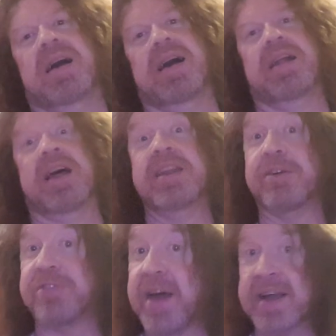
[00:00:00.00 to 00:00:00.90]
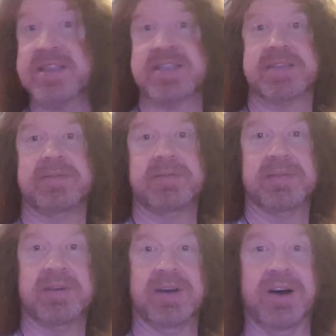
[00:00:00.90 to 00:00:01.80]
Uh, and the effects
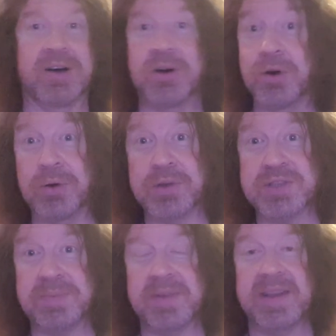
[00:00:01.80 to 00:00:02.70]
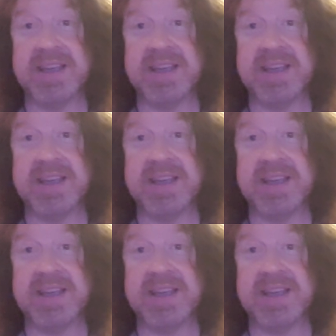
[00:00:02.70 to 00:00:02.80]
are awesome.